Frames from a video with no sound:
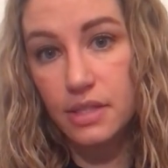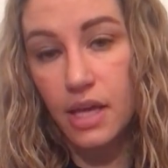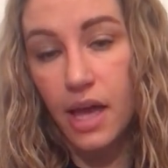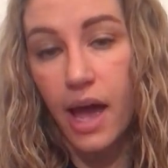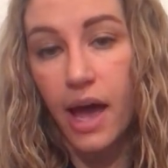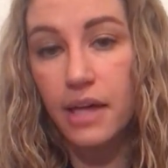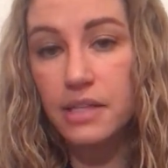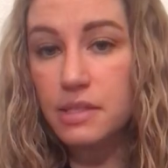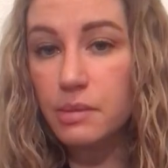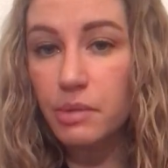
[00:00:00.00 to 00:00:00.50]

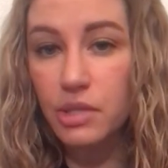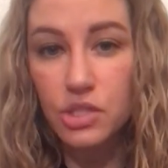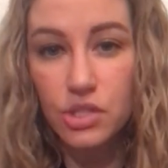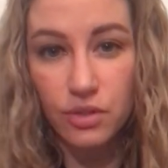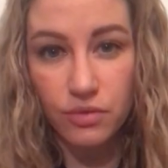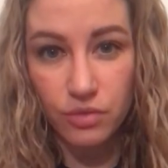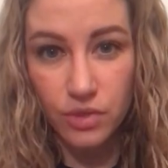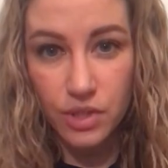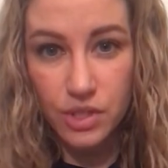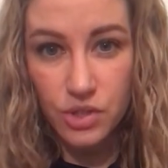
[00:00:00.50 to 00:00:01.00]
has a bunch
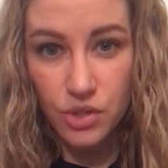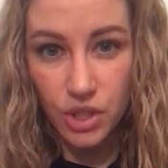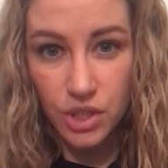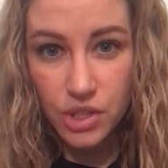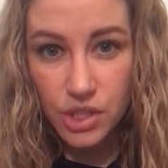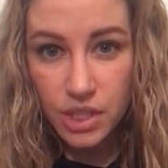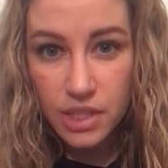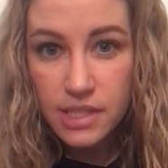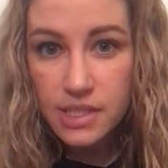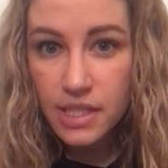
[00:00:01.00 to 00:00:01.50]
of
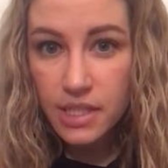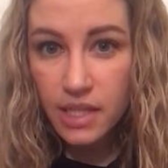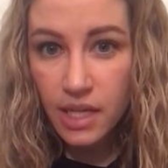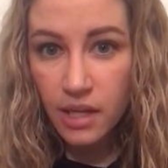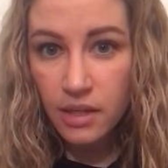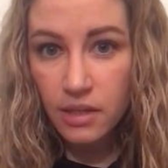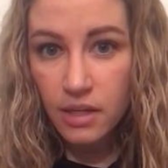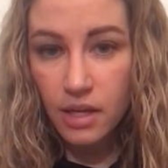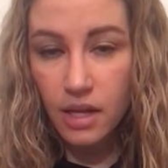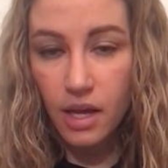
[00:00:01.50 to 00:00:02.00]
restrictions in
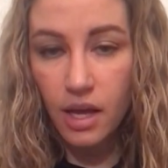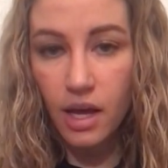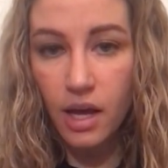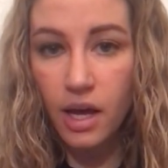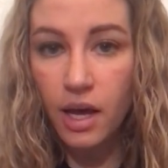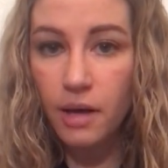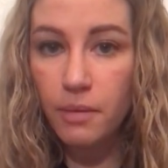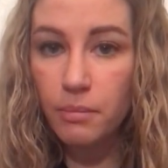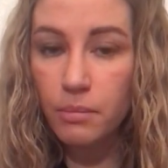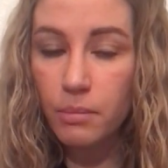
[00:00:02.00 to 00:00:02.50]
it,
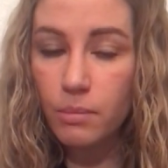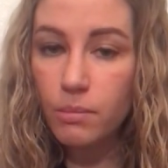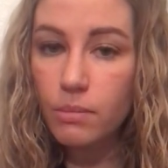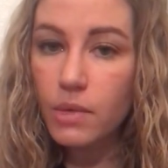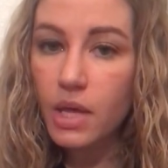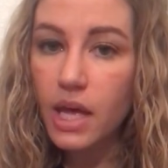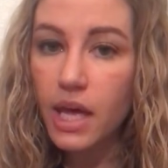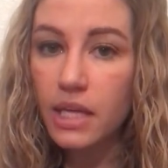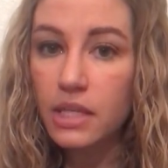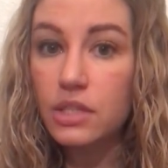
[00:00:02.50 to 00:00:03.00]

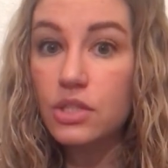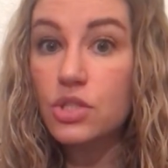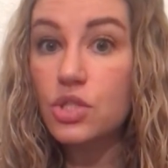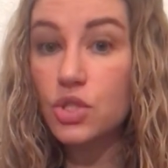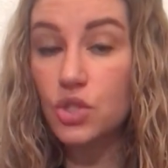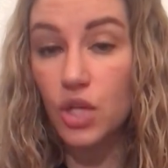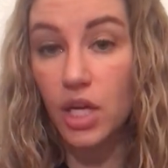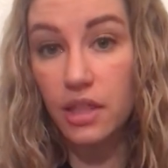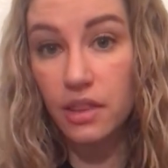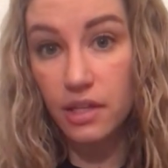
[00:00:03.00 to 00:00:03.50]
and
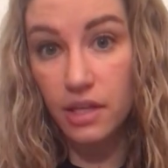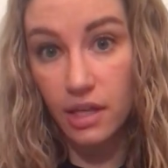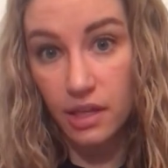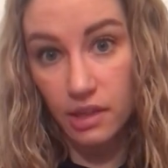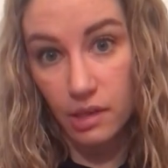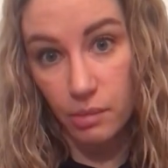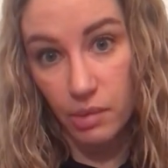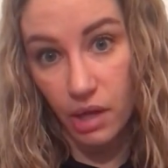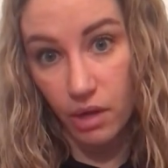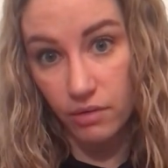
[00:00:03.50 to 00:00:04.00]

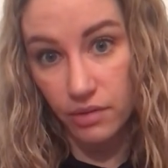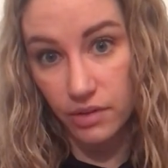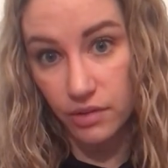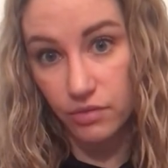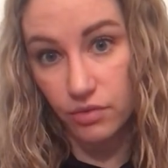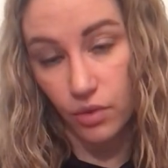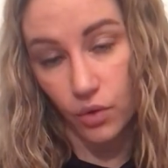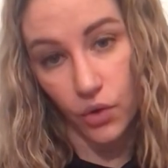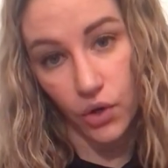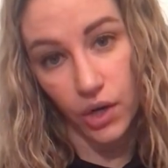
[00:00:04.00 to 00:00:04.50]
strengthening the pelvic
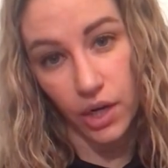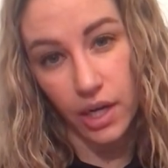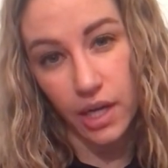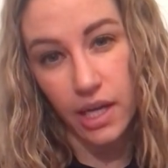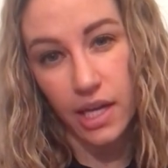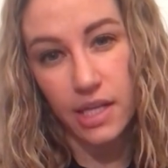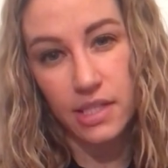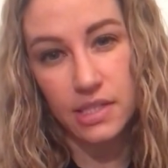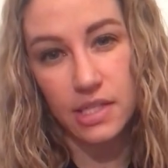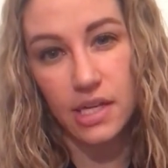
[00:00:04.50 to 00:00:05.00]
floor
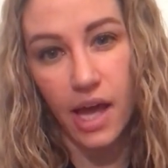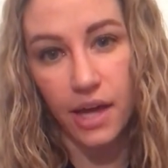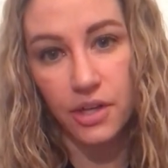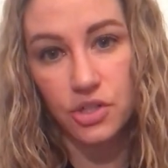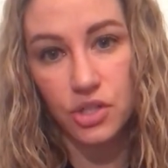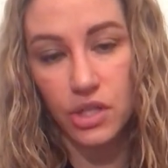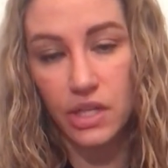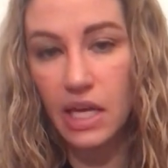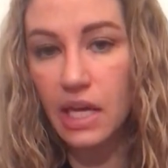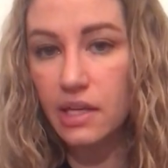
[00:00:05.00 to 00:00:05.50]
isn't
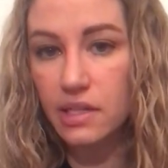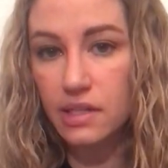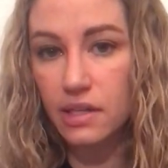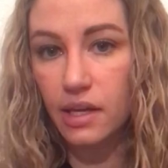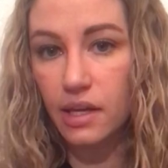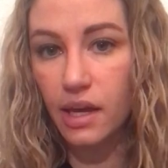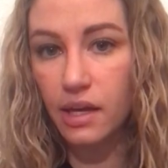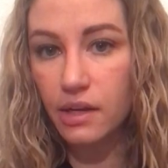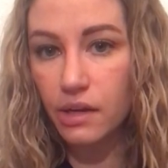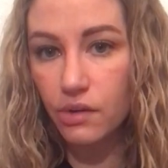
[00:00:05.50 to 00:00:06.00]
actually
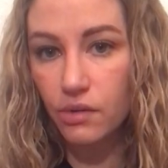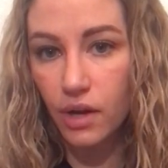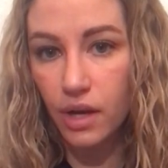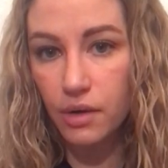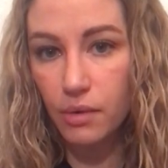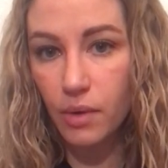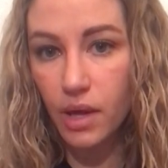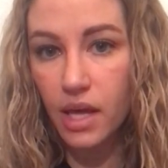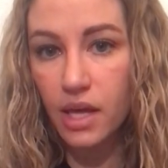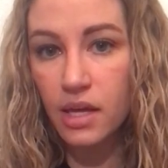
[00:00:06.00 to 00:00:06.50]
indicated right
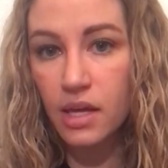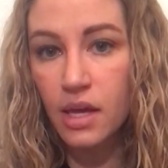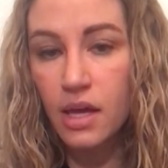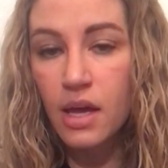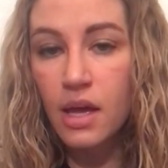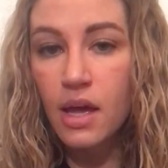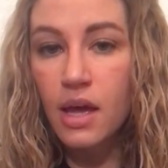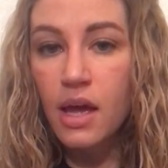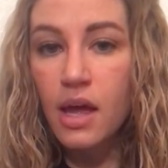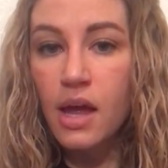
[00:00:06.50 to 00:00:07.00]
away.
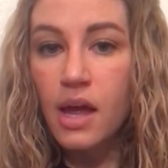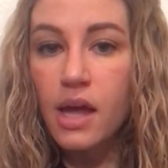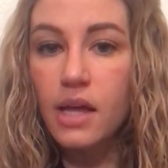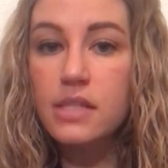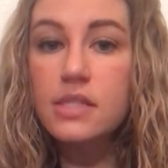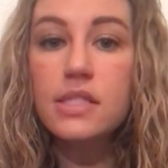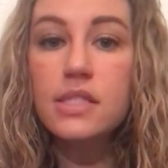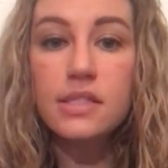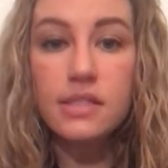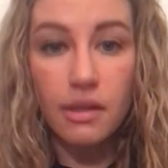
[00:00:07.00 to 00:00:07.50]

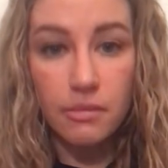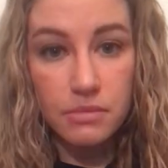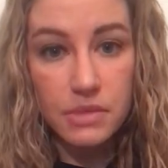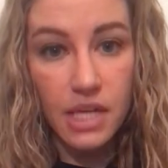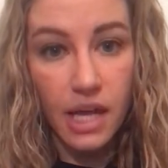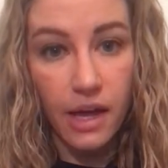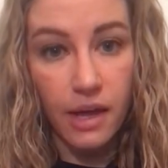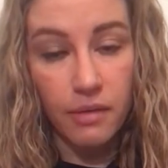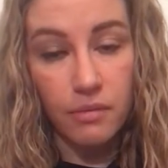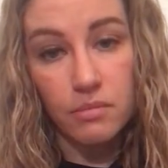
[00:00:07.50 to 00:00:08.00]

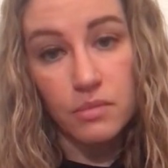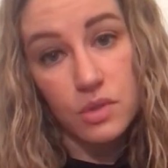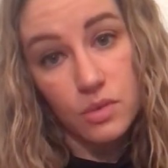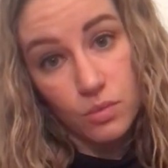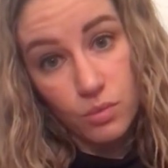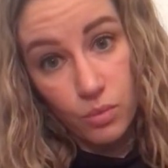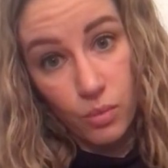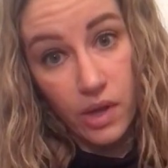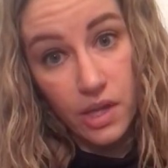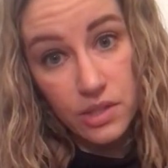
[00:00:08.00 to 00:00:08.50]
Sometimes
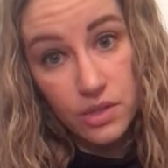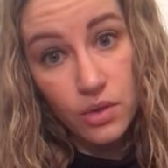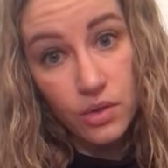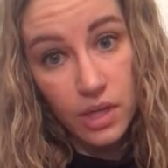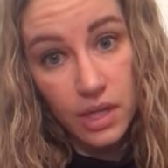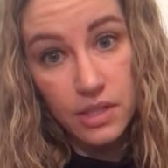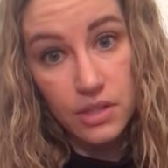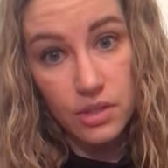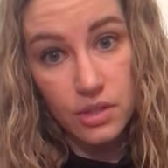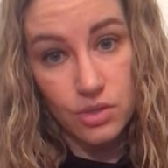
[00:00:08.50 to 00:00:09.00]
we do
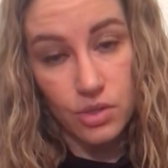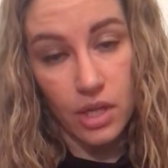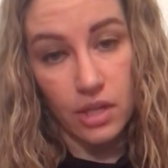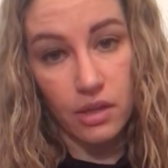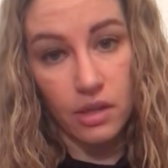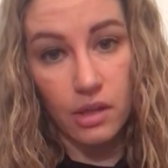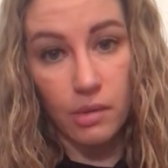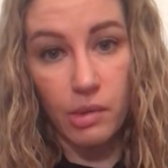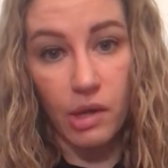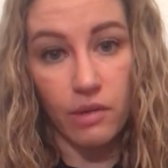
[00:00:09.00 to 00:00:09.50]
need to
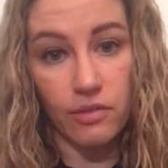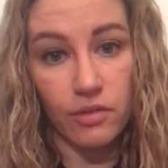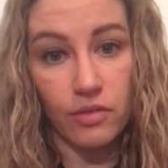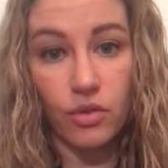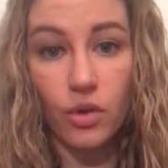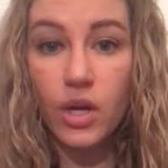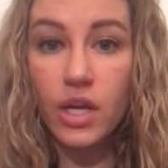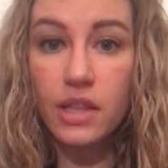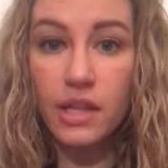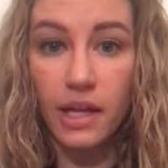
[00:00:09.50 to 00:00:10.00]
strengthen the pelvic
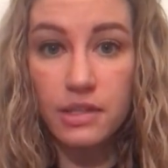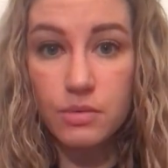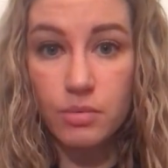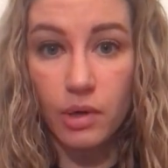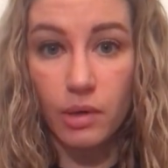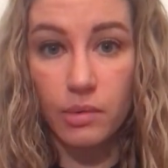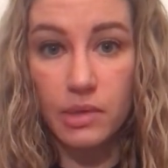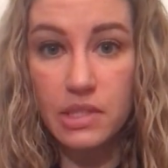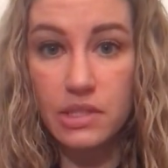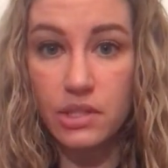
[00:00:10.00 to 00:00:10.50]
floor, and that's
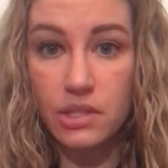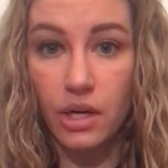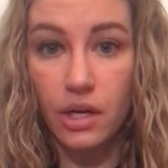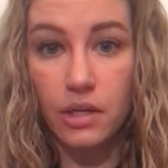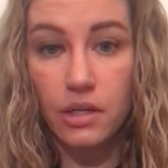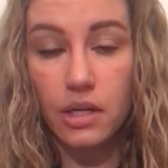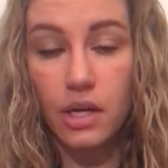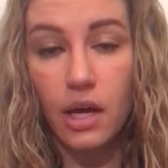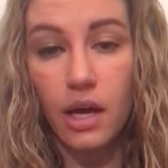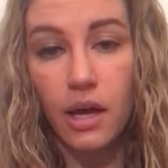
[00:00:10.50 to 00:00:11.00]
where we
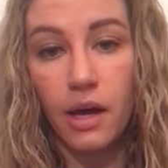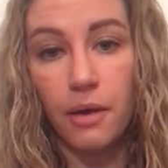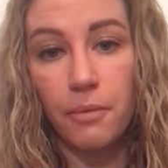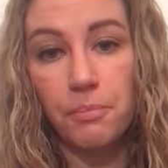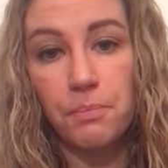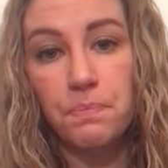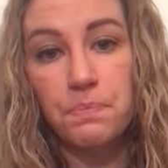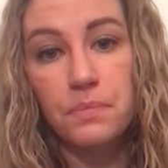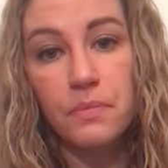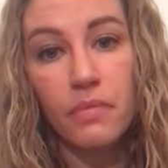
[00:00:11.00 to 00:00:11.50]
start.
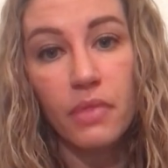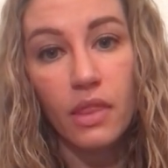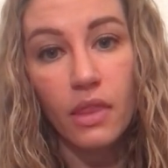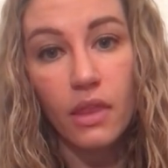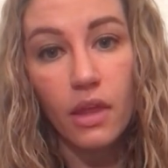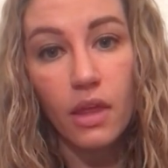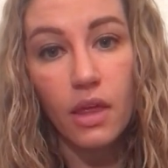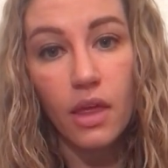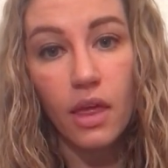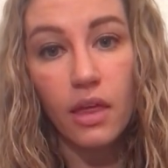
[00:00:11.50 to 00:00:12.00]

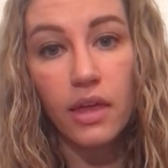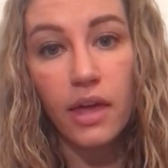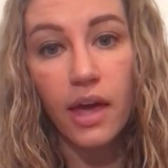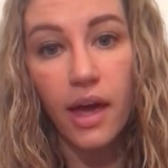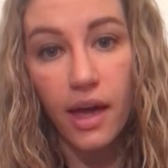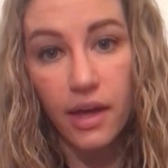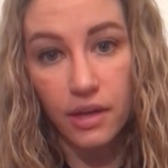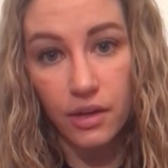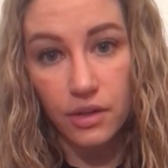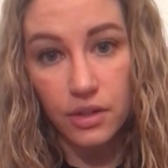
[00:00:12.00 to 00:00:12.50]

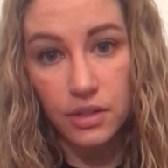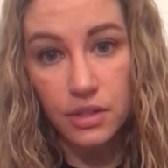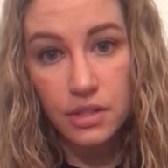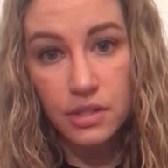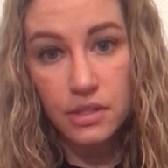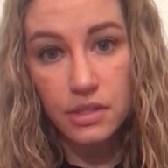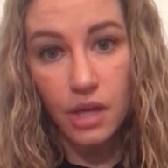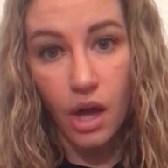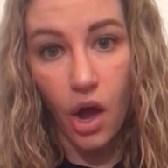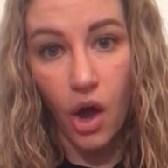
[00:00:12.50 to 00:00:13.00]

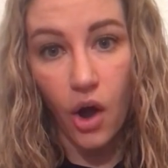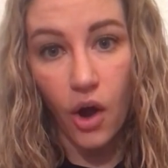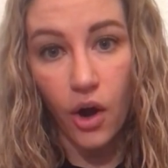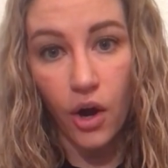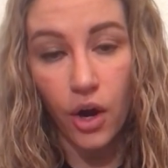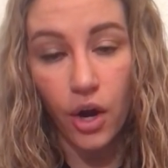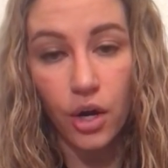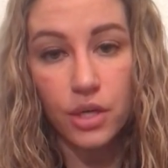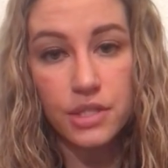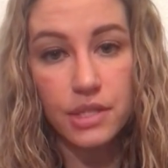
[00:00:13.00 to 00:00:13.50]
Kegels
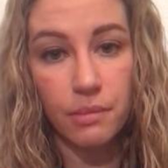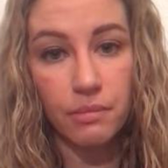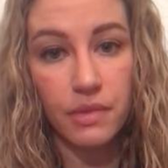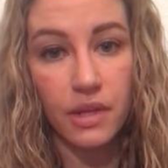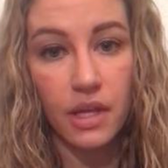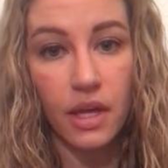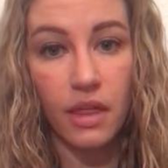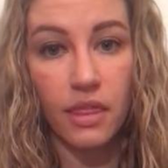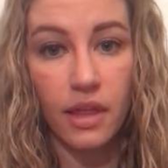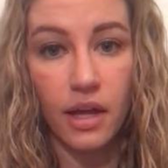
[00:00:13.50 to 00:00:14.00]
are
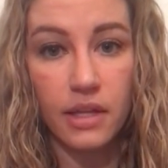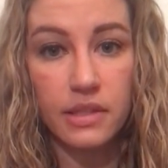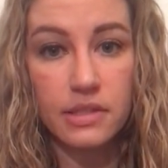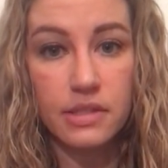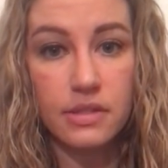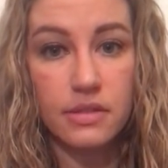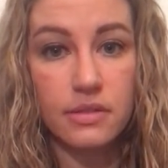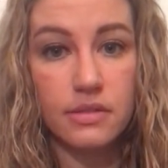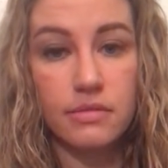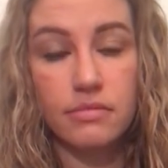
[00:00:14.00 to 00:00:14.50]
something
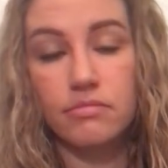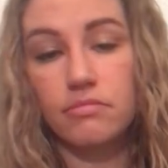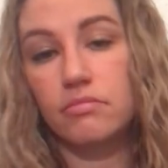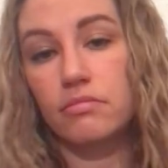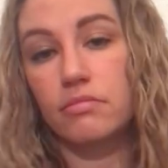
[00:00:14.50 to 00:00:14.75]
that's